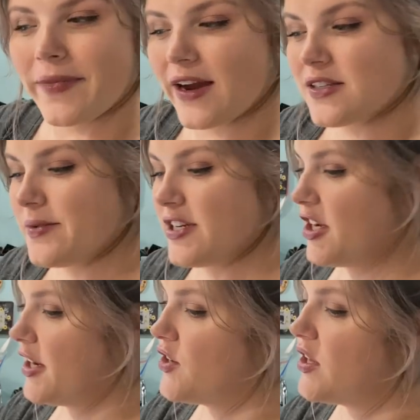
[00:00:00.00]
back to my
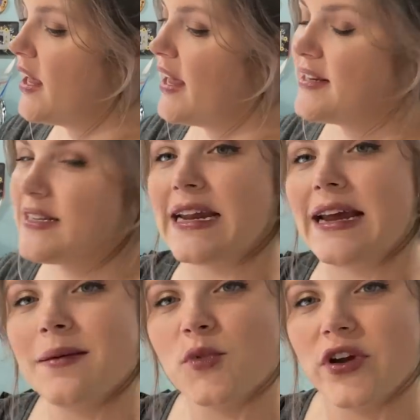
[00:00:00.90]
channel. Today
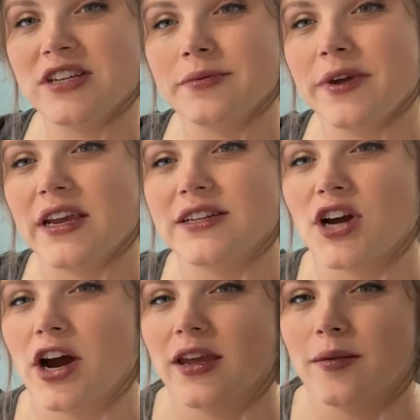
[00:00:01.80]
I'm going to be
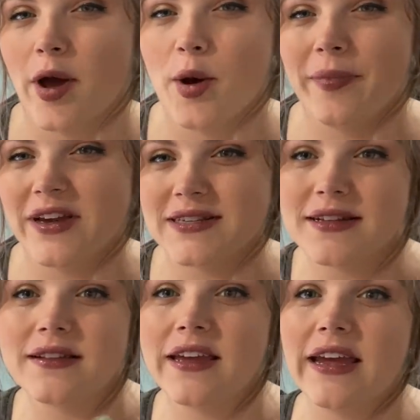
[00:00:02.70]
talking about
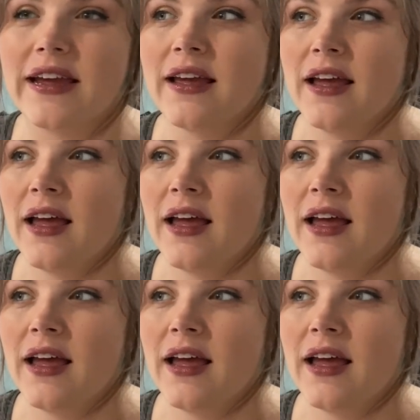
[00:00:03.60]
basically,